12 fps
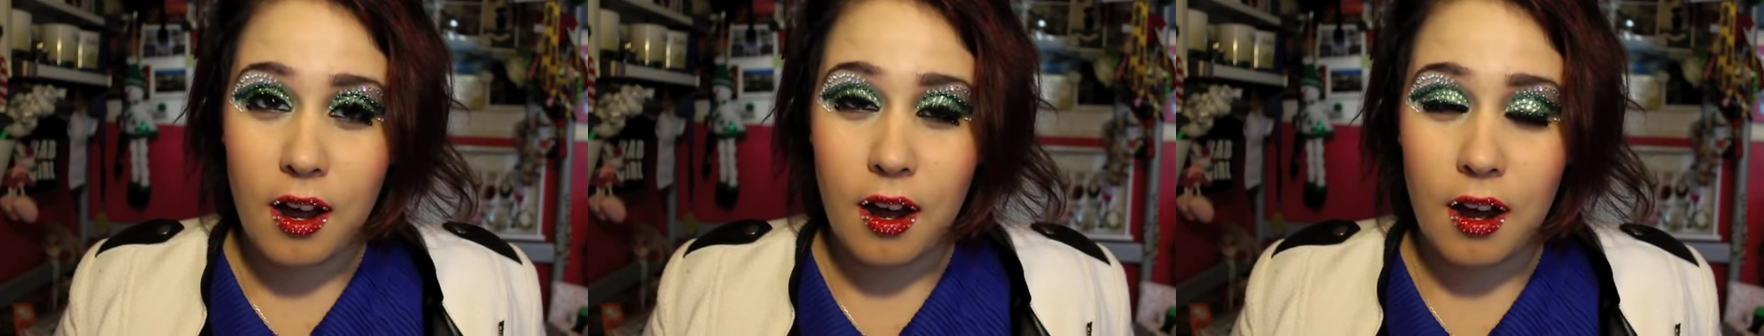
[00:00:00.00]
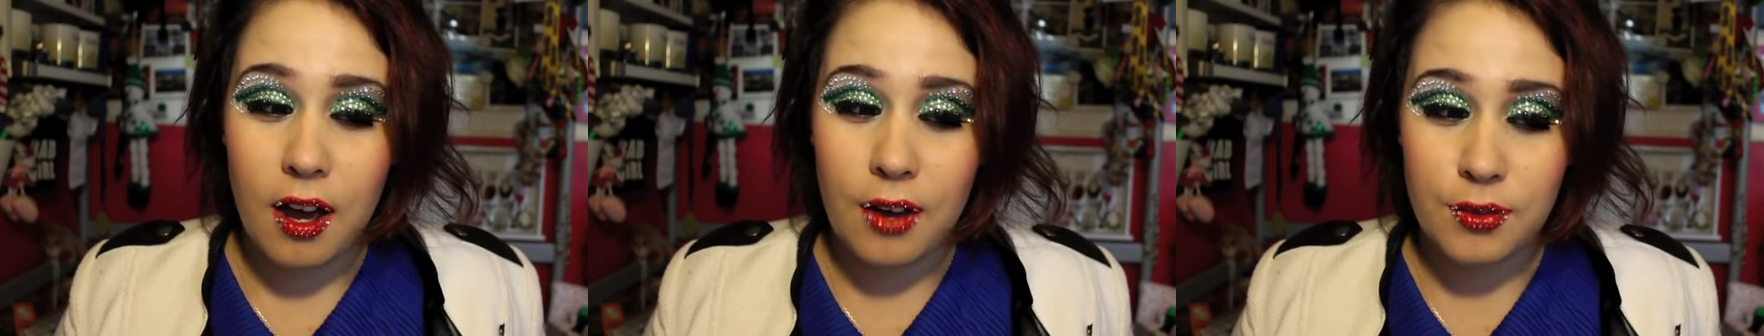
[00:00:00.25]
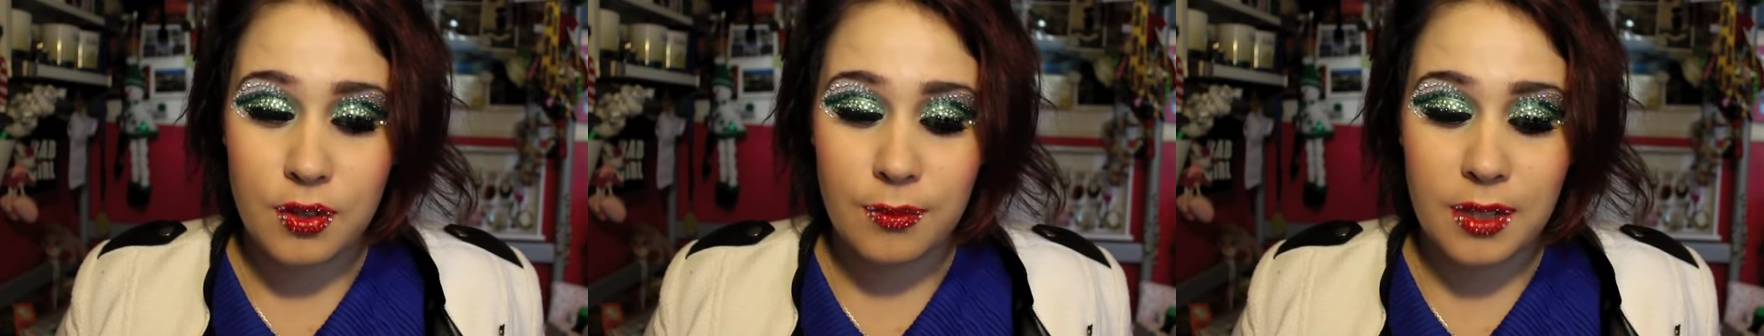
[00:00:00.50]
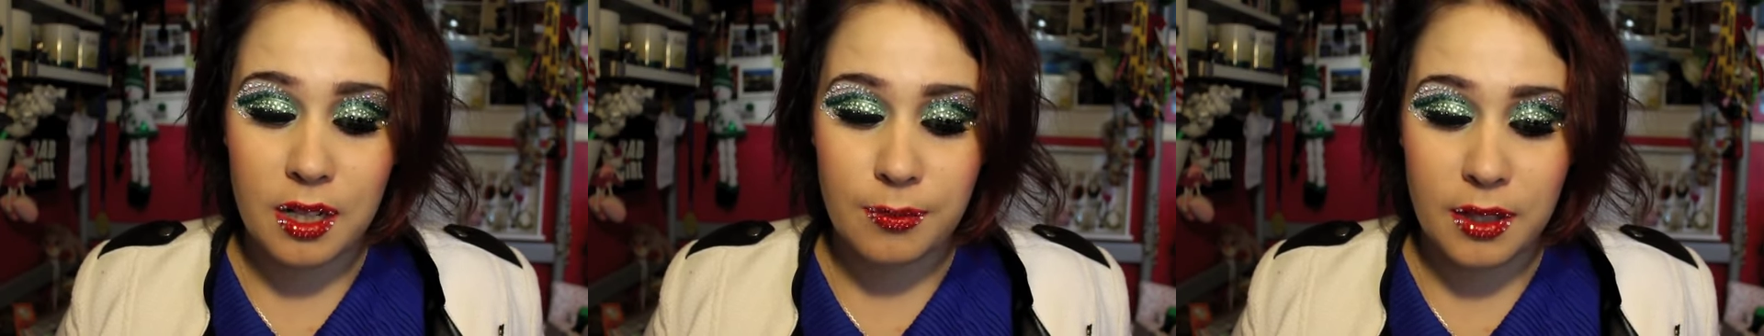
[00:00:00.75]
I have to
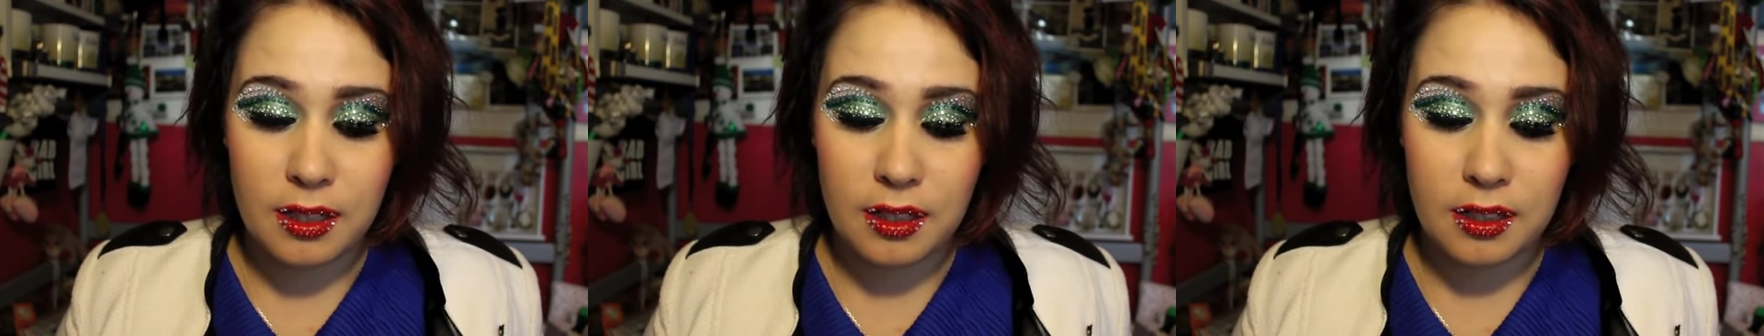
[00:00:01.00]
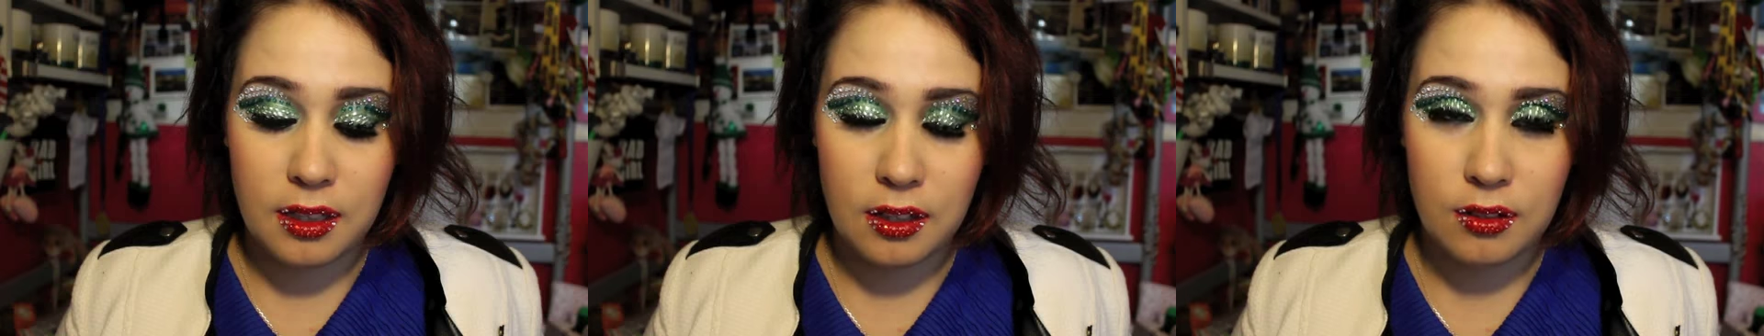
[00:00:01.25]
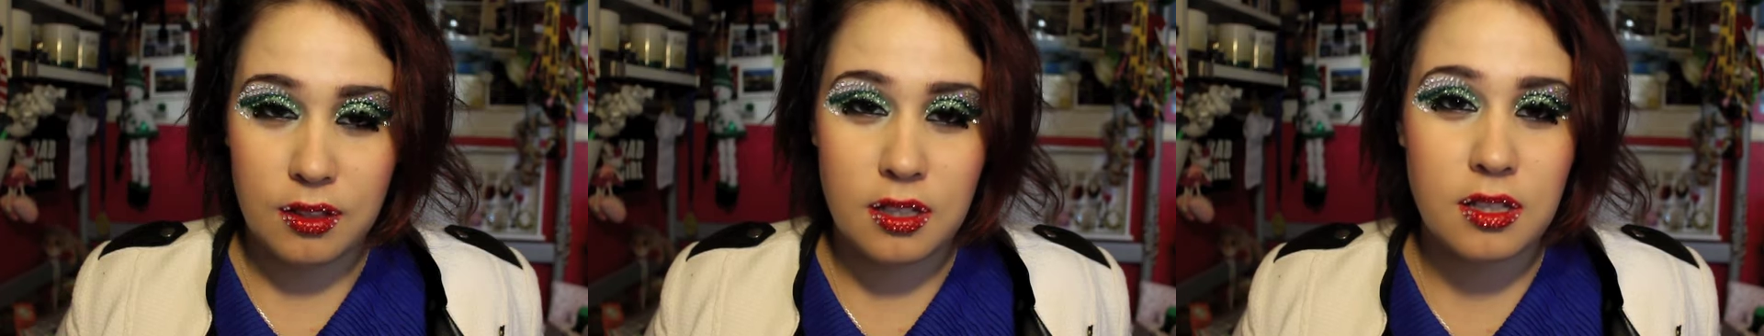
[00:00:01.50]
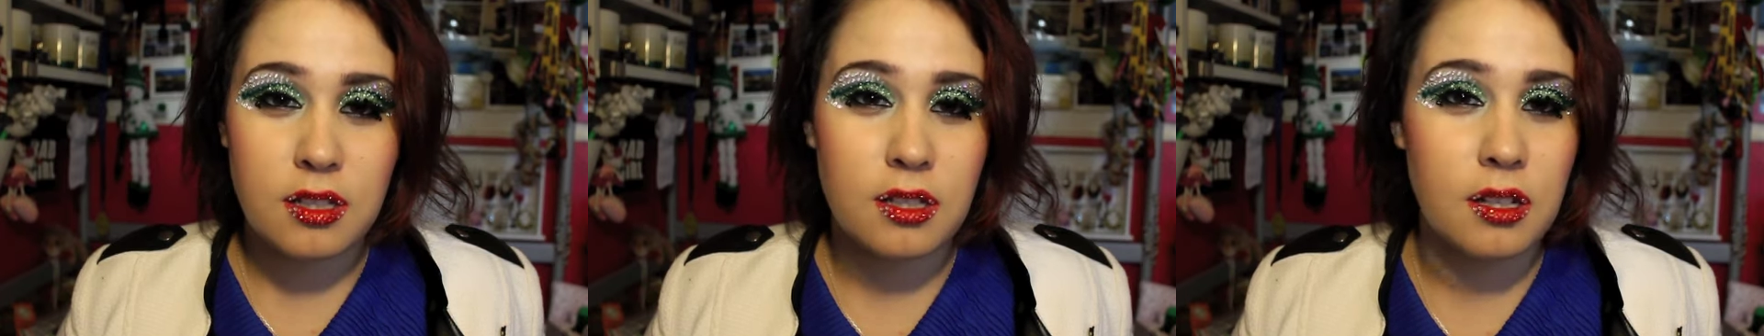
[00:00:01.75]
admit that I've been like, you know,
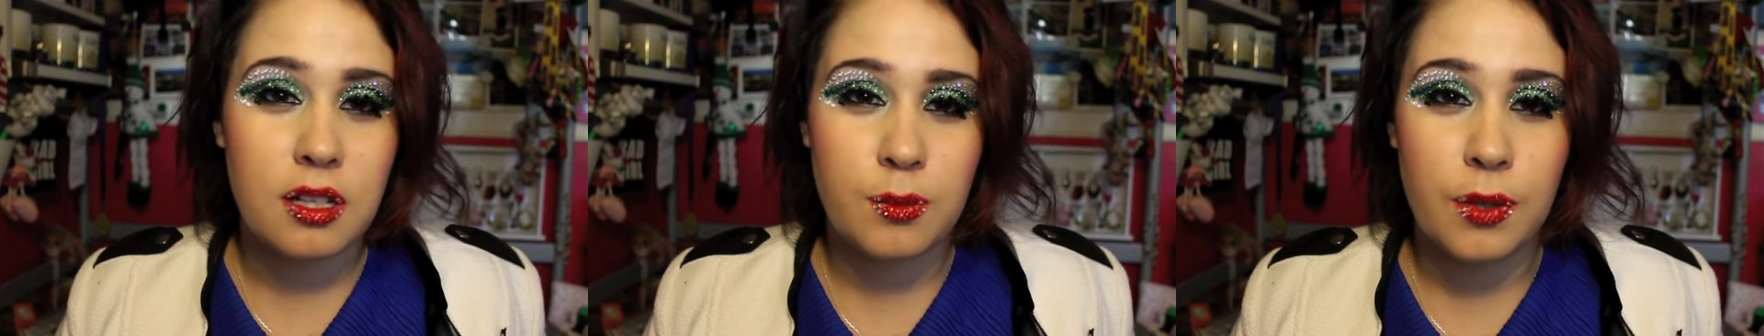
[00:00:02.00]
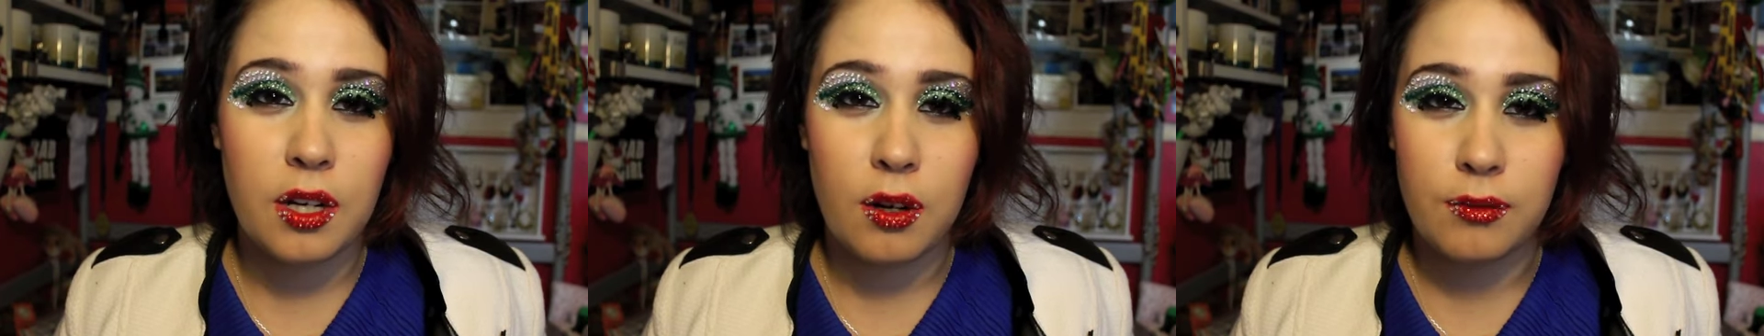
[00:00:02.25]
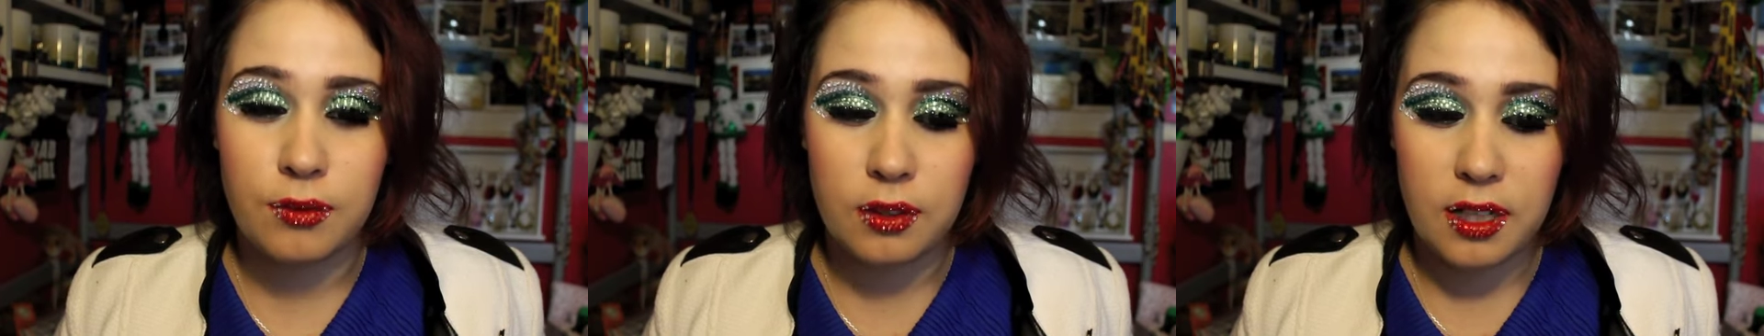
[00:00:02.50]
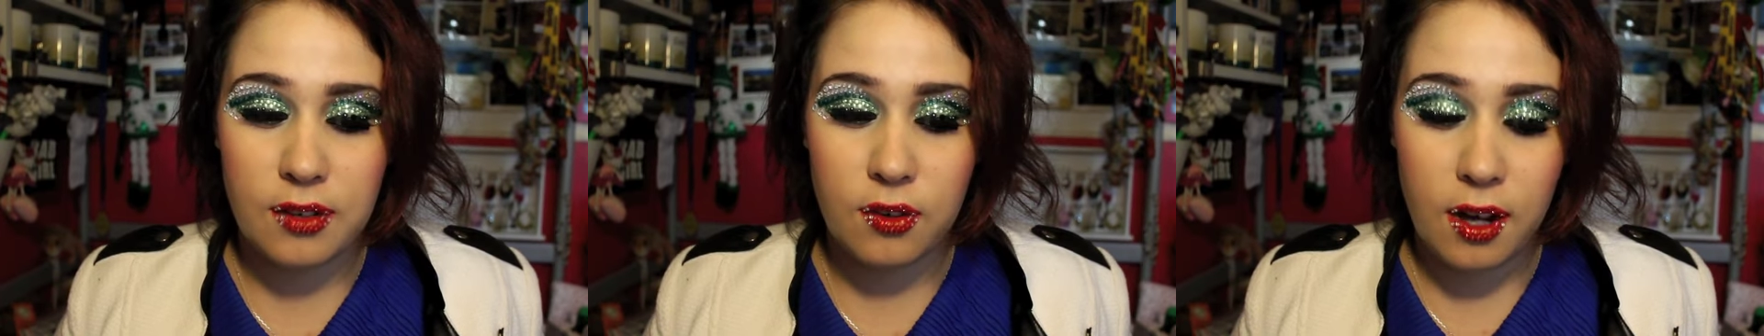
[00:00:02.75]
this look has been home for
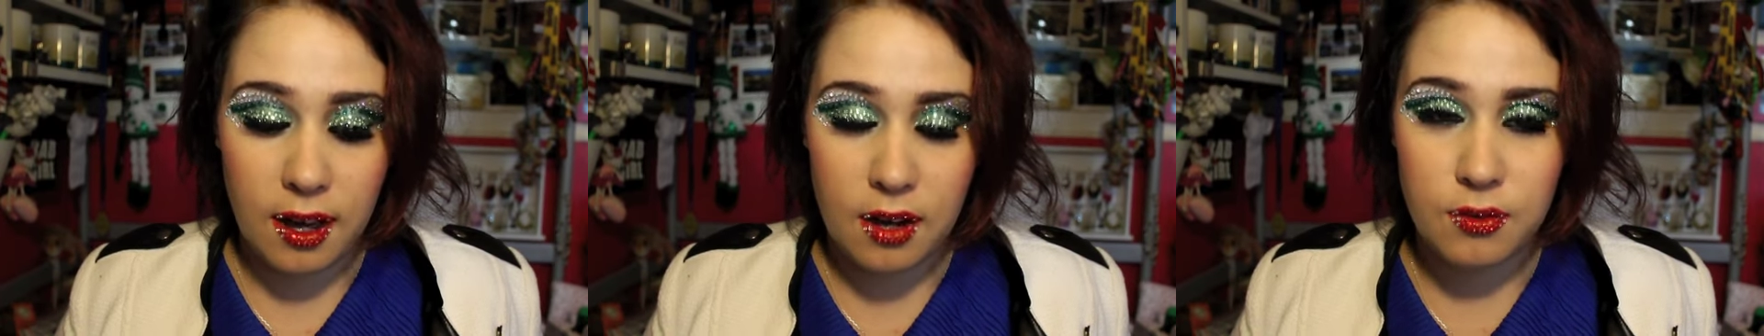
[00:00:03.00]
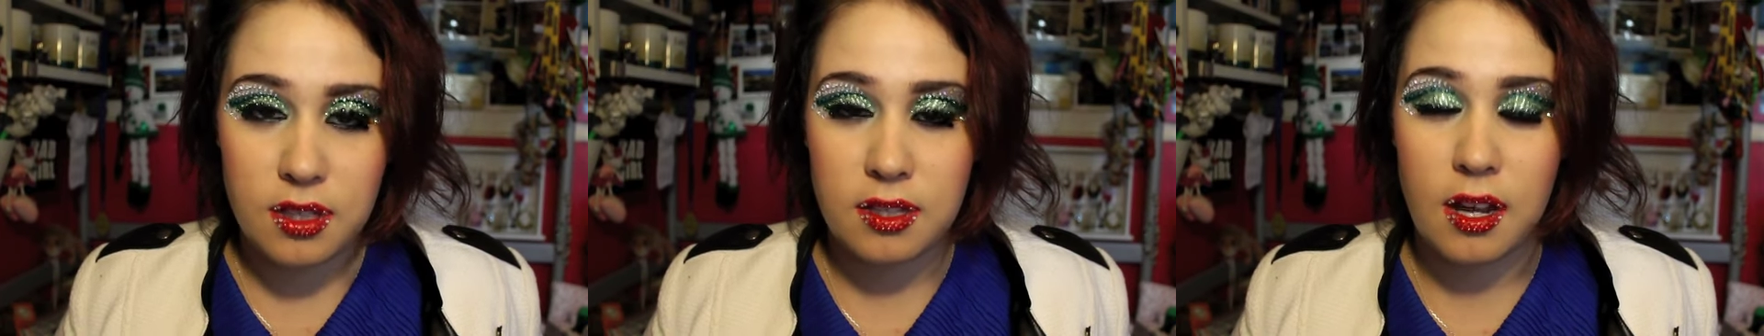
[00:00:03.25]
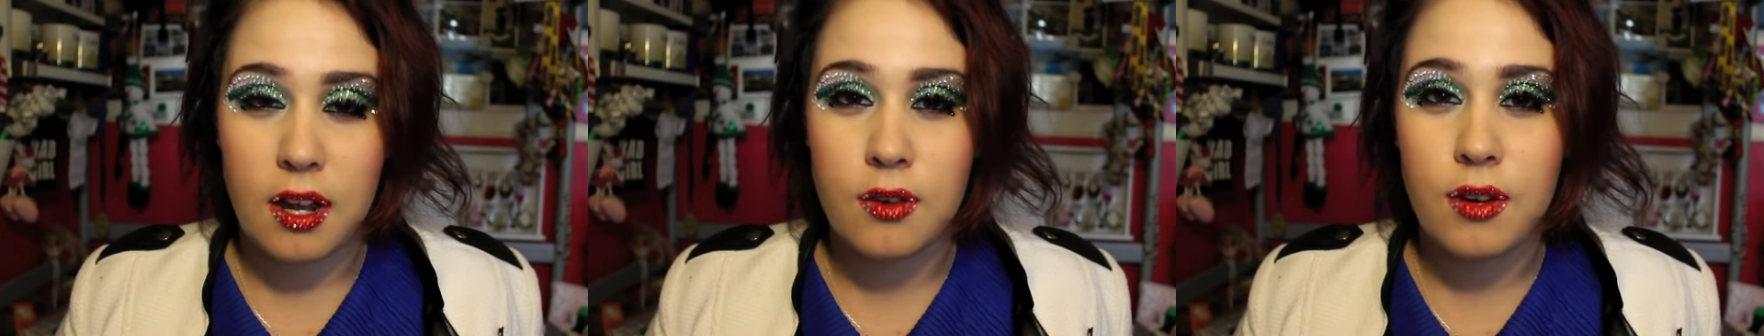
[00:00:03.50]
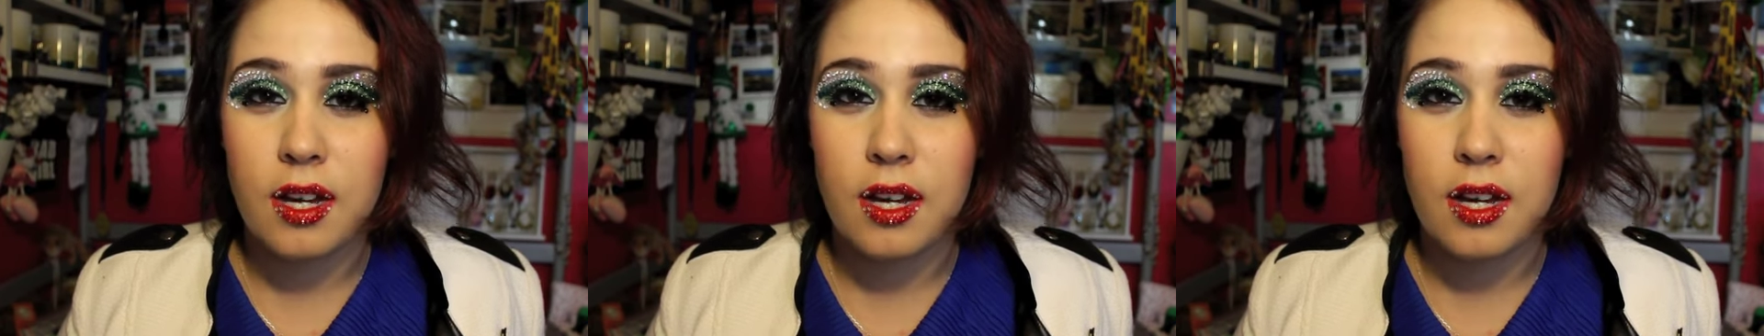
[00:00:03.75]
like 5 hours now,